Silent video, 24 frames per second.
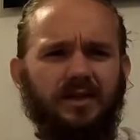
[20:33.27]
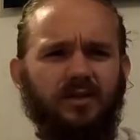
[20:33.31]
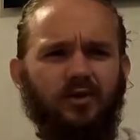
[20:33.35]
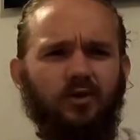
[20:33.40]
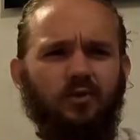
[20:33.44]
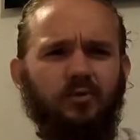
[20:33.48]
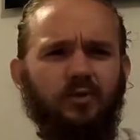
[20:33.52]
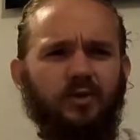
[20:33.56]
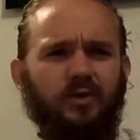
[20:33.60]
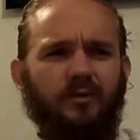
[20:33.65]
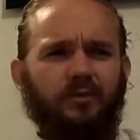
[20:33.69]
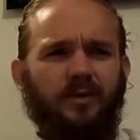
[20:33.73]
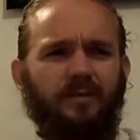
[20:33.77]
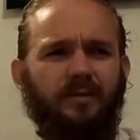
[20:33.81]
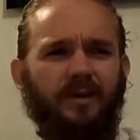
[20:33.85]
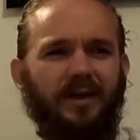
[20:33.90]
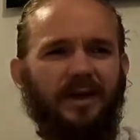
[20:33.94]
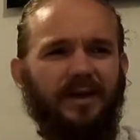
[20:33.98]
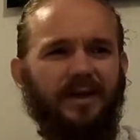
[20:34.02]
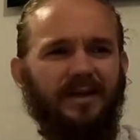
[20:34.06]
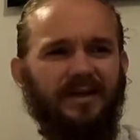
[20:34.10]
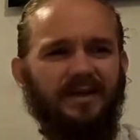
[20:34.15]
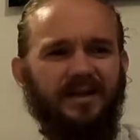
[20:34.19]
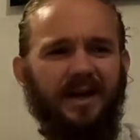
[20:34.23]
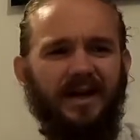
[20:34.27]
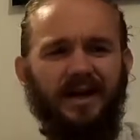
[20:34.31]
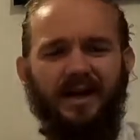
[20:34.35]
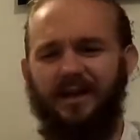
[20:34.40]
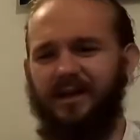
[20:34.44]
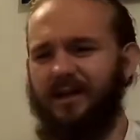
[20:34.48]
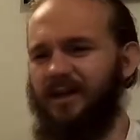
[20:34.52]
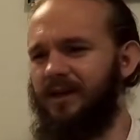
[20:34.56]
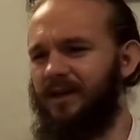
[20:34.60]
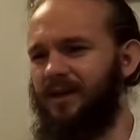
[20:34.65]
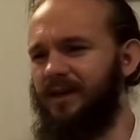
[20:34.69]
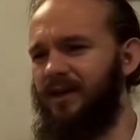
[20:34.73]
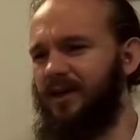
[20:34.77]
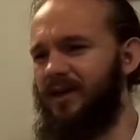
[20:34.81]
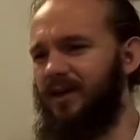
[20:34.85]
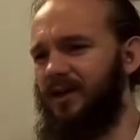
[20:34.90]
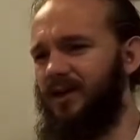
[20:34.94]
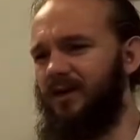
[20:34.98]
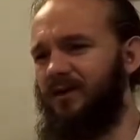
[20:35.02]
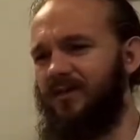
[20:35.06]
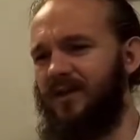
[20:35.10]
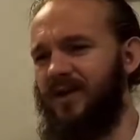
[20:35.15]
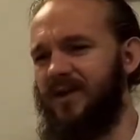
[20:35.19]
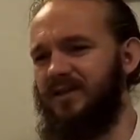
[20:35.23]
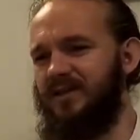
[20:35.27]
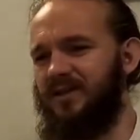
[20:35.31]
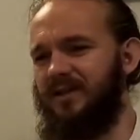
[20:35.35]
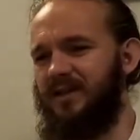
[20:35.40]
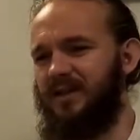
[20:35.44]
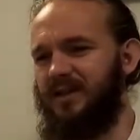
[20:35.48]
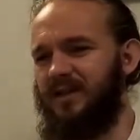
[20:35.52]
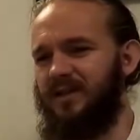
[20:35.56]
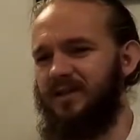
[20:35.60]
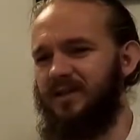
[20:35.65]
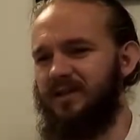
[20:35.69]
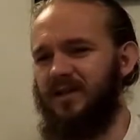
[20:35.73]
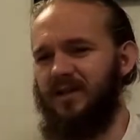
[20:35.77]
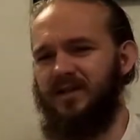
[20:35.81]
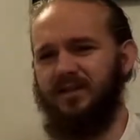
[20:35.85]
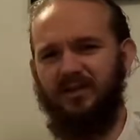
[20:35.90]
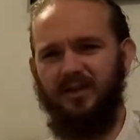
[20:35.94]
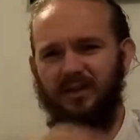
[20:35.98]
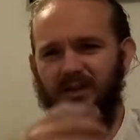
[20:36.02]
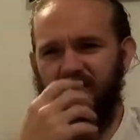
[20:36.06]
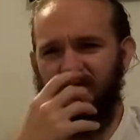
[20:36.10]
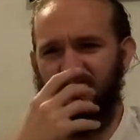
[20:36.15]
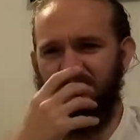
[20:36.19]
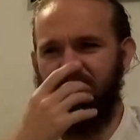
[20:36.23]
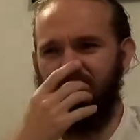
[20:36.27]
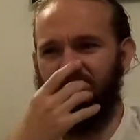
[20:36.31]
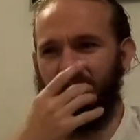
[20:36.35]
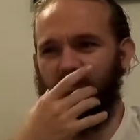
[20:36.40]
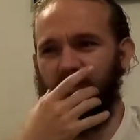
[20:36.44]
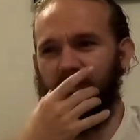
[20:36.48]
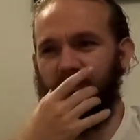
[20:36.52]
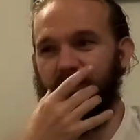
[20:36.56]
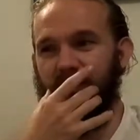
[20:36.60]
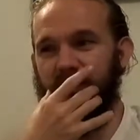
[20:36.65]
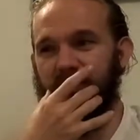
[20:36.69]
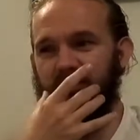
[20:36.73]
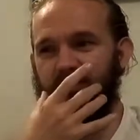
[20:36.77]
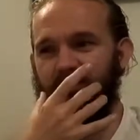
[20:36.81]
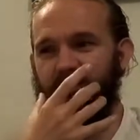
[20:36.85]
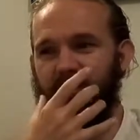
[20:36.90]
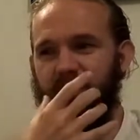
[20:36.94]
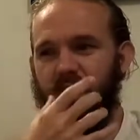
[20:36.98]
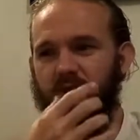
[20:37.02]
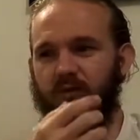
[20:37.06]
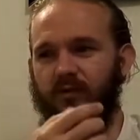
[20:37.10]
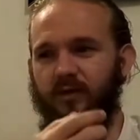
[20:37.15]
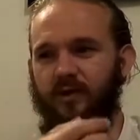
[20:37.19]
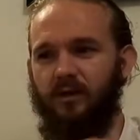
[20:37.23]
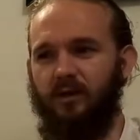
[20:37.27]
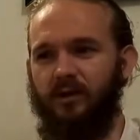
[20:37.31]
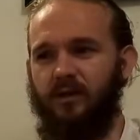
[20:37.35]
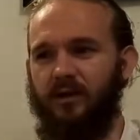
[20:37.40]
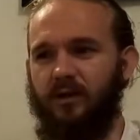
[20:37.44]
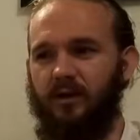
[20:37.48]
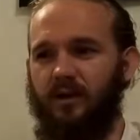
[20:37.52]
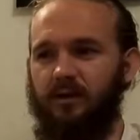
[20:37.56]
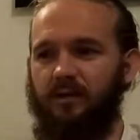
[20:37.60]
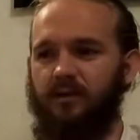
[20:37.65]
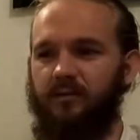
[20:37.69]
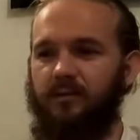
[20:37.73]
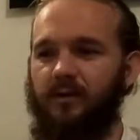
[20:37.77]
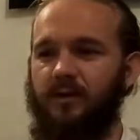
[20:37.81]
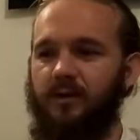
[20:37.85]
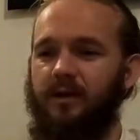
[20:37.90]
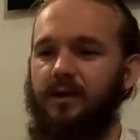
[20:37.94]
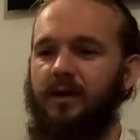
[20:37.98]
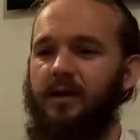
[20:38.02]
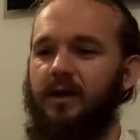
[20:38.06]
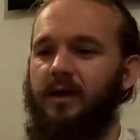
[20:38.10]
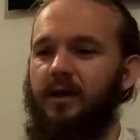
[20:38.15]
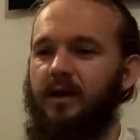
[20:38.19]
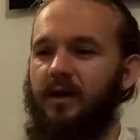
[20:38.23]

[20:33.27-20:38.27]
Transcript: It's almost a wee bit kind of dank and resiny in a sense, and it does have a wee bit of spice right on the kind of front